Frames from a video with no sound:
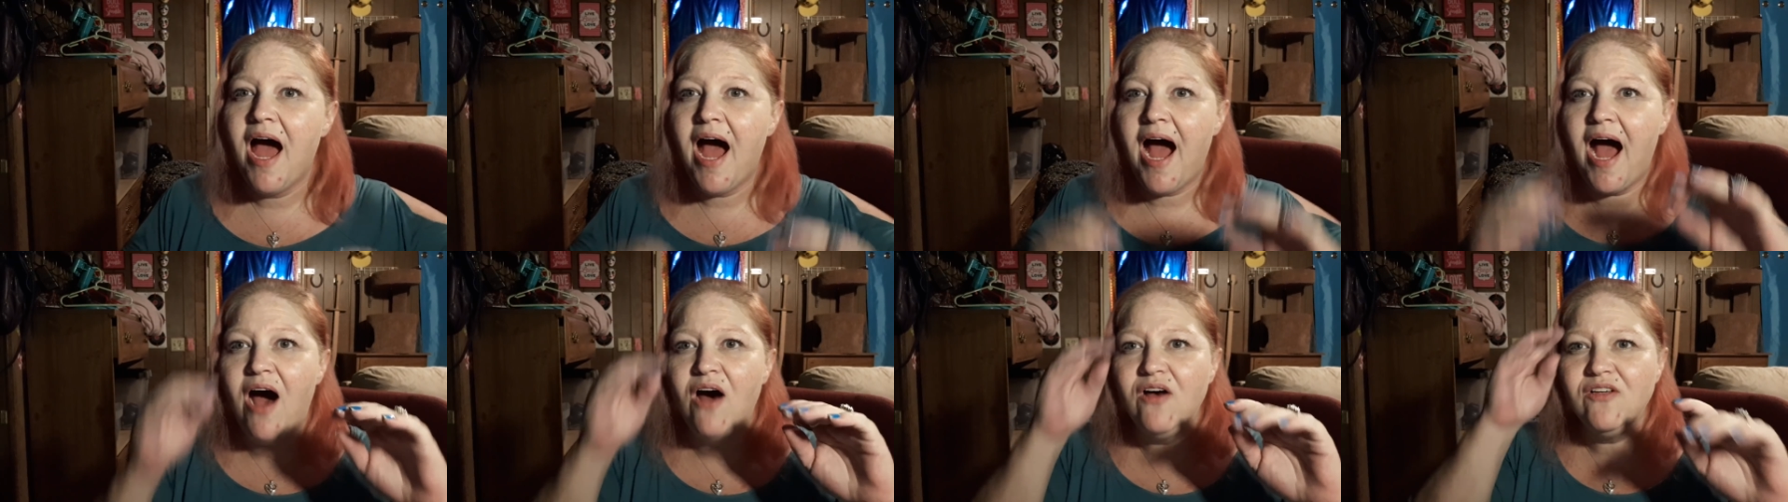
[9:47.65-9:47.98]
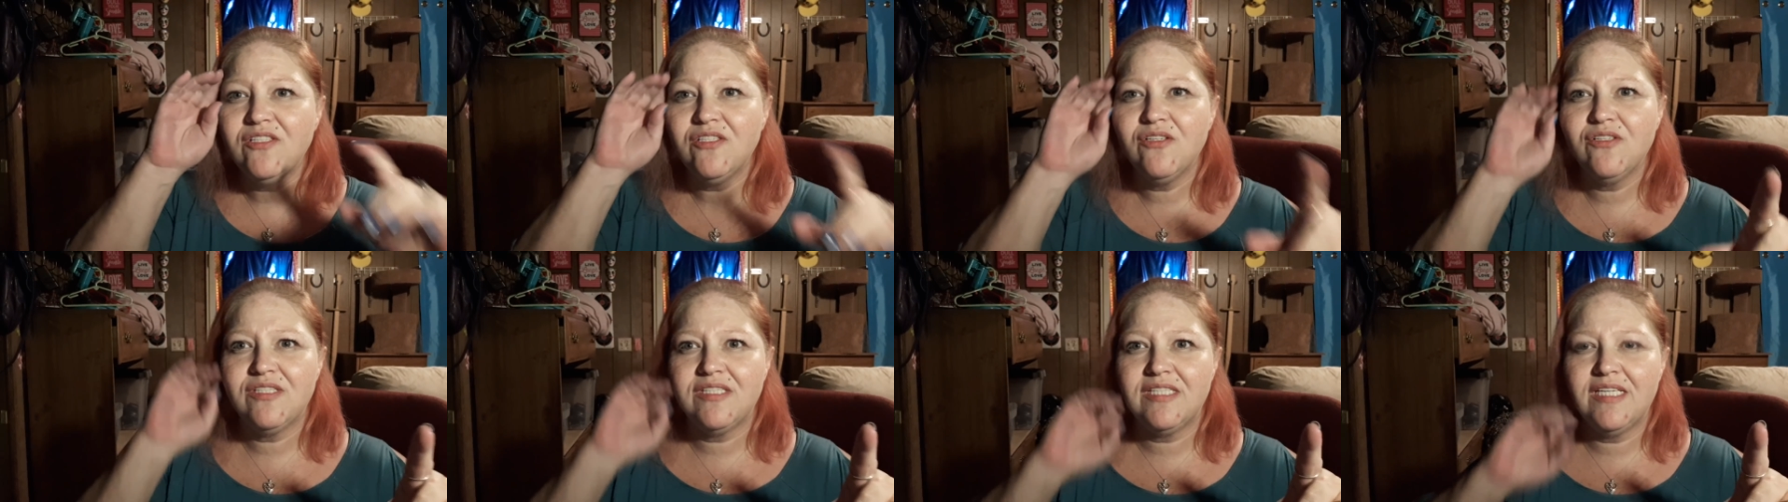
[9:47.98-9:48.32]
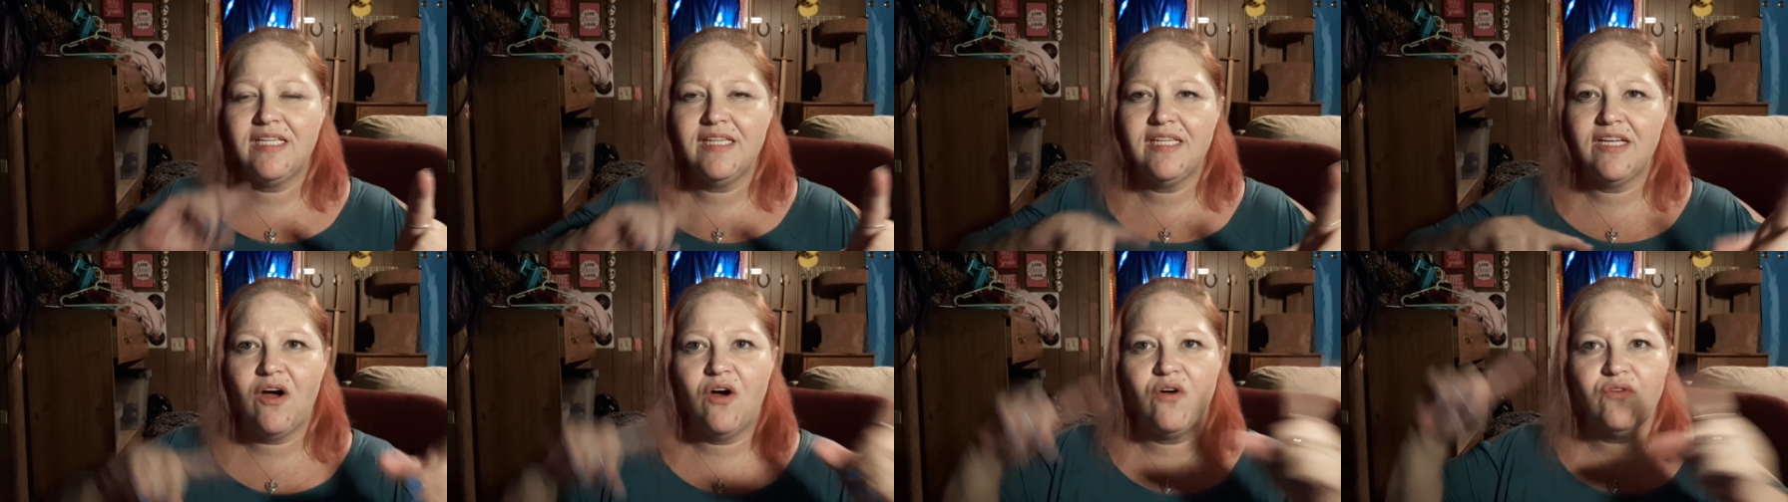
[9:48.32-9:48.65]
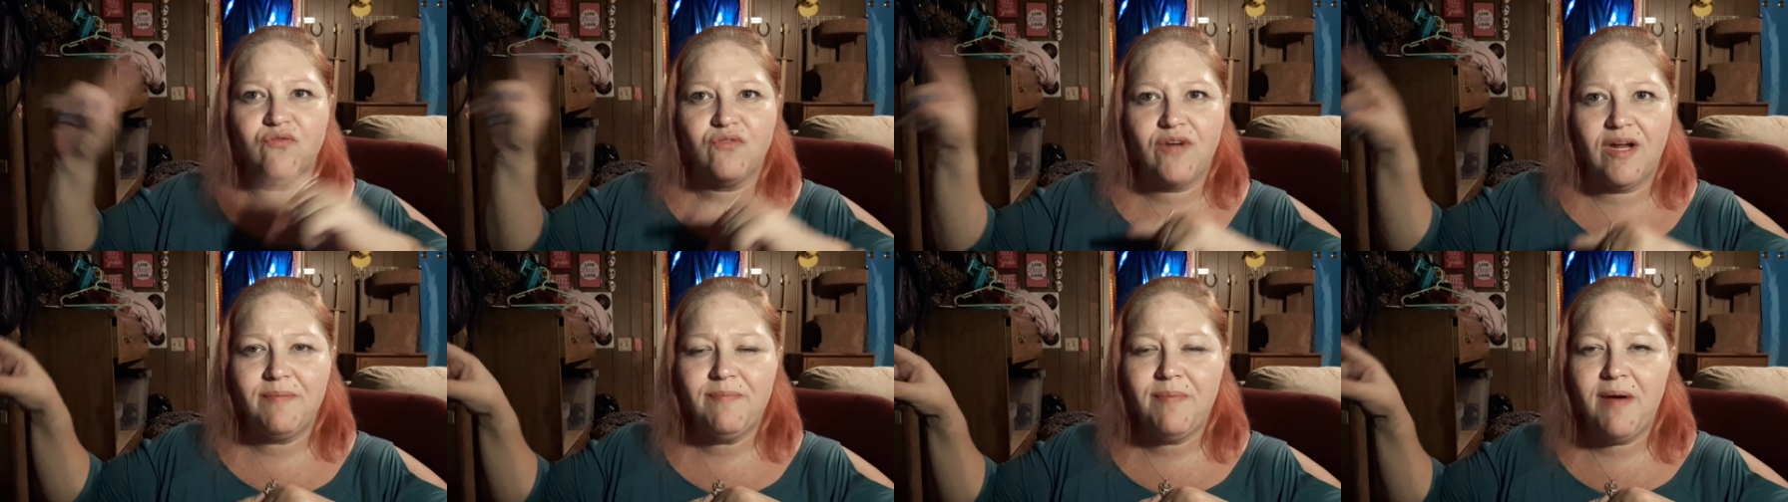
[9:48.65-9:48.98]
I also seen that
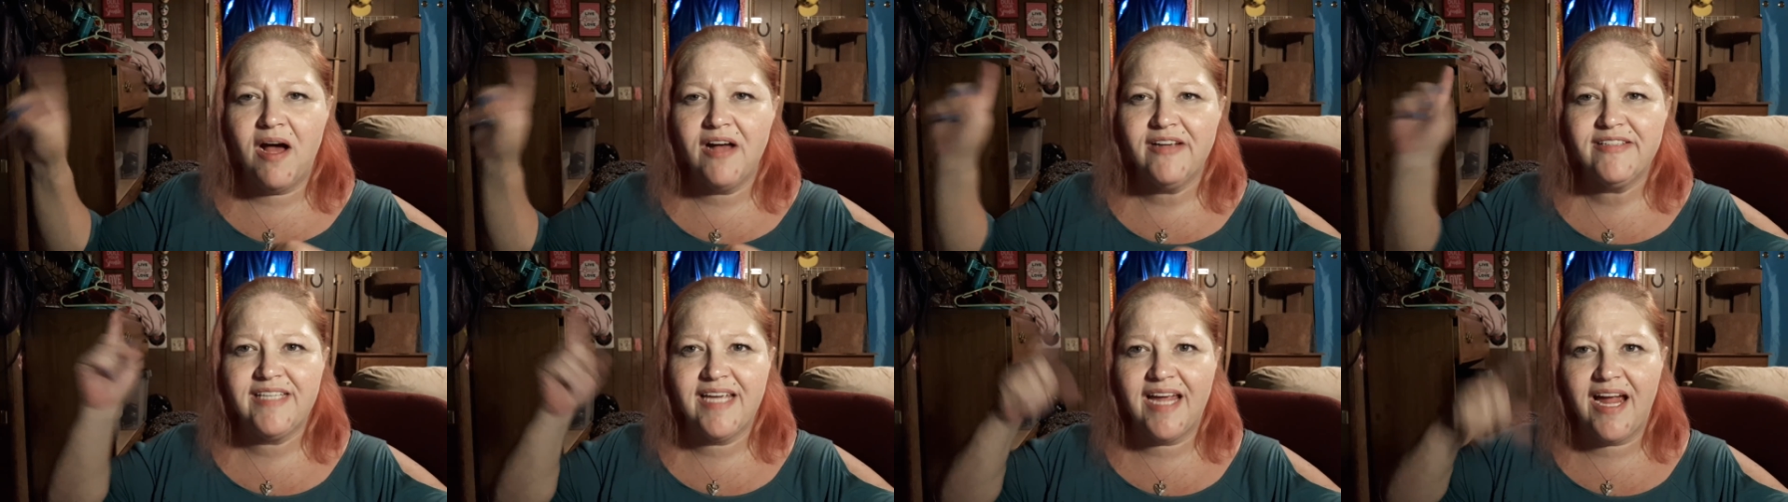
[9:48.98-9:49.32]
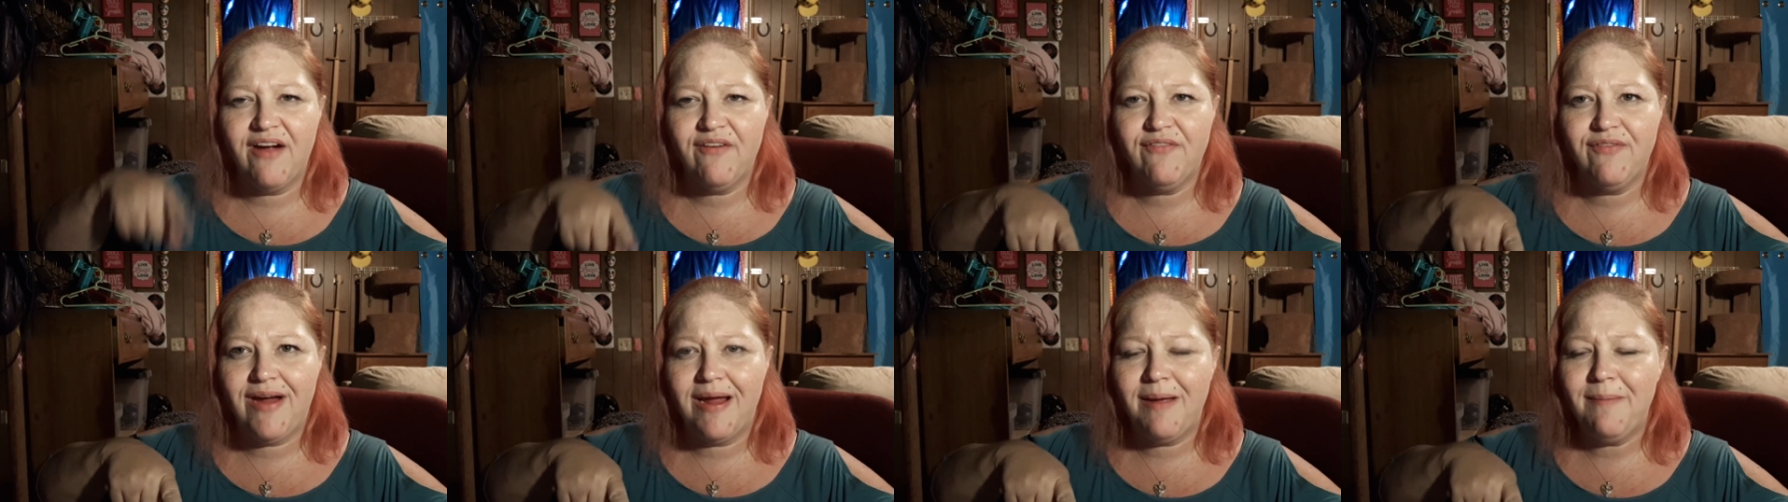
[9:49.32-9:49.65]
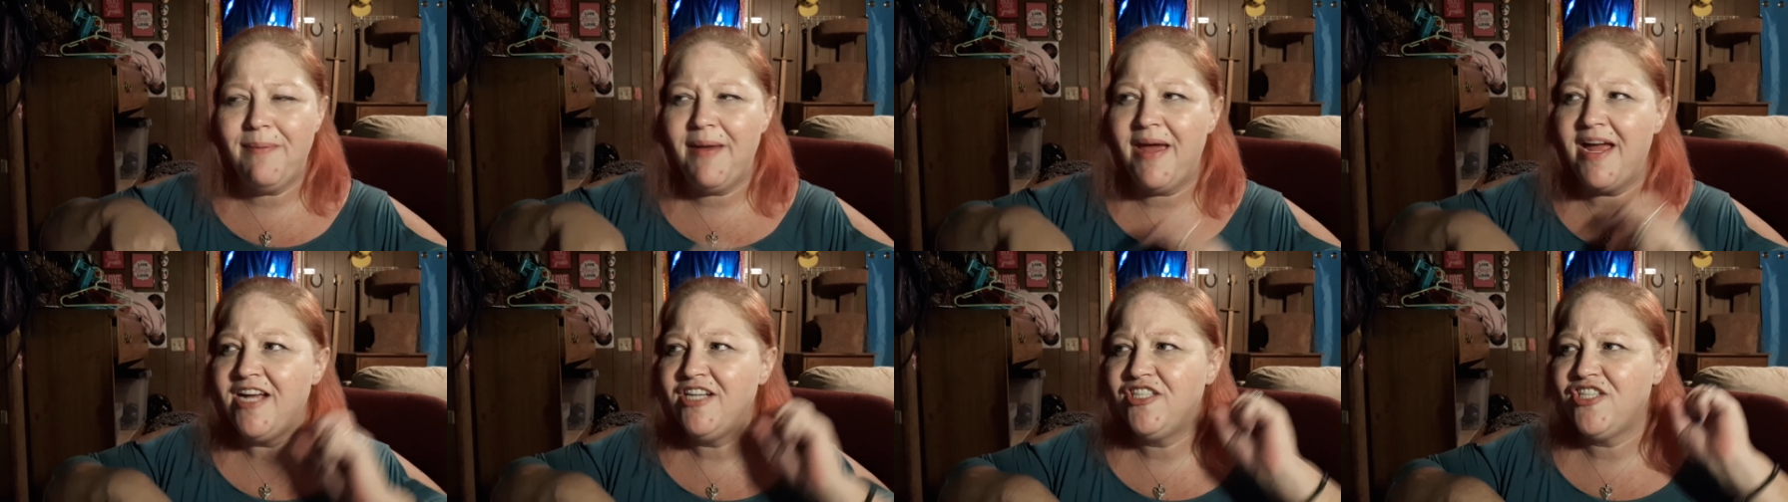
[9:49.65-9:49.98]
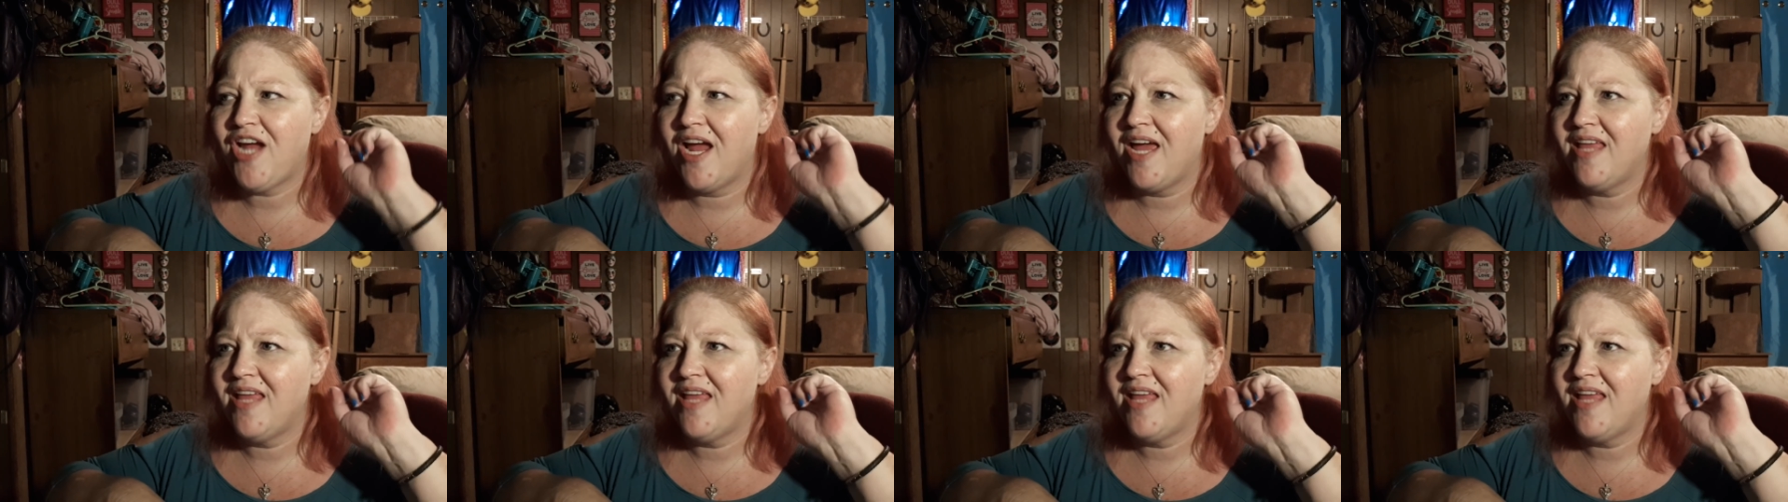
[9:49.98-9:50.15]
on Redbox, they got Rampage